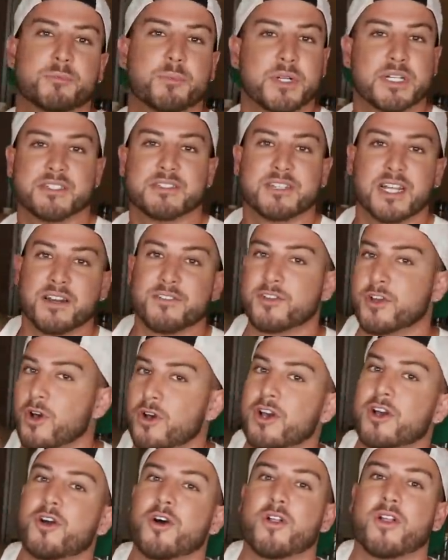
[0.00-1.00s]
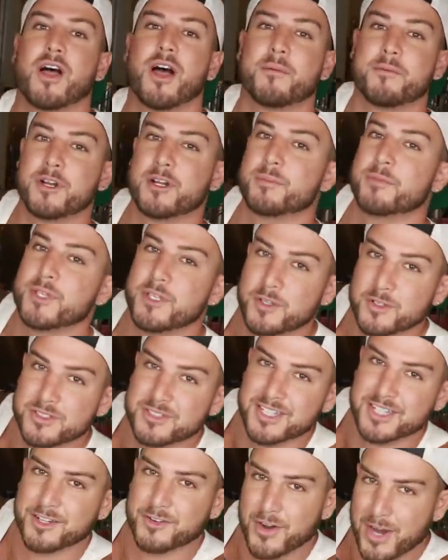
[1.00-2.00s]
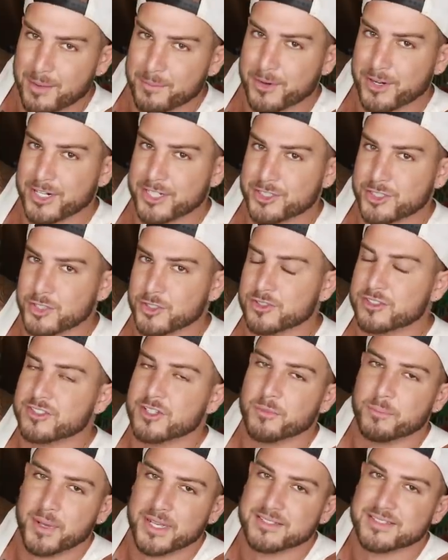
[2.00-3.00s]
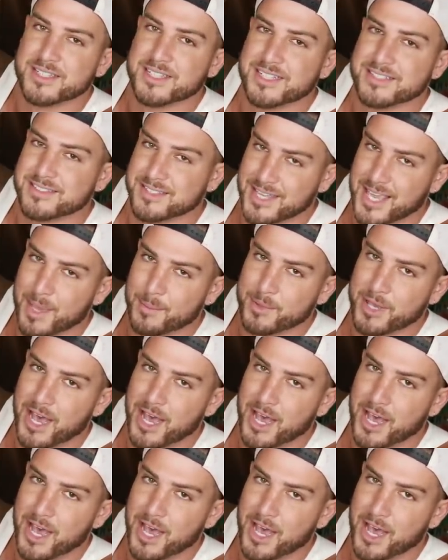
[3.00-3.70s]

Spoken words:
but instead of Coca-Cola, I'm gonna be using cranberry juice, so basically it's a Cape